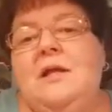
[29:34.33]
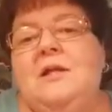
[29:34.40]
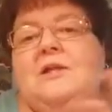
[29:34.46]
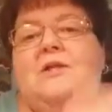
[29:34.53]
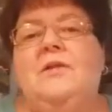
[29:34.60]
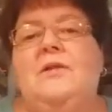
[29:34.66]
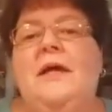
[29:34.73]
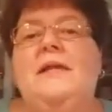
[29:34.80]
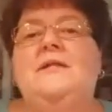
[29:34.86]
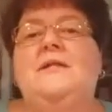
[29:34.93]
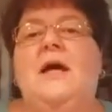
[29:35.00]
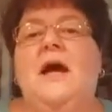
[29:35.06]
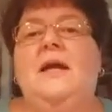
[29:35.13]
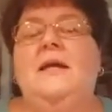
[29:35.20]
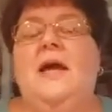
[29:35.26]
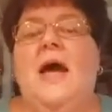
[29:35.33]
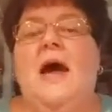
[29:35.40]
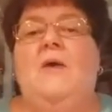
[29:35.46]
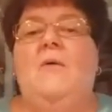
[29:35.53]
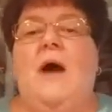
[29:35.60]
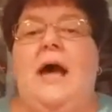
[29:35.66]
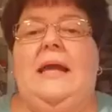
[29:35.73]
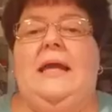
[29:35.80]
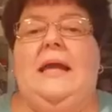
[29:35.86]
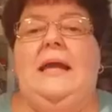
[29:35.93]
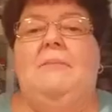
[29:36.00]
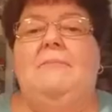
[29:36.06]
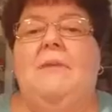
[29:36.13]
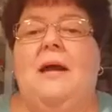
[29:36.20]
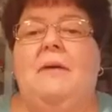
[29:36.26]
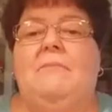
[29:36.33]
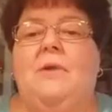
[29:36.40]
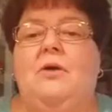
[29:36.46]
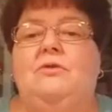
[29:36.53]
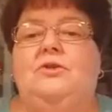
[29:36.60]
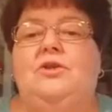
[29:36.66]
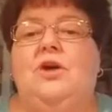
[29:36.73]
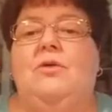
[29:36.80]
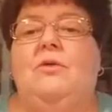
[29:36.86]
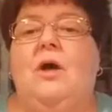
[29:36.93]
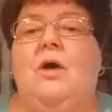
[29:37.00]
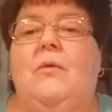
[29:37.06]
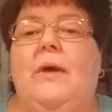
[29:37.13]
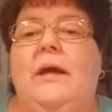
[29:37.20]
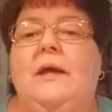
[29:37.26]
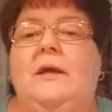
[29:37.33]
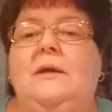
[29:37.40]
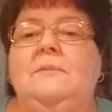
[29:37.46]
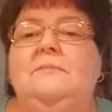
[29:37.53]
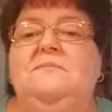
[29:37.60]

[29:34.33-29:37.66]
So that's kind of how I keep my mojo going.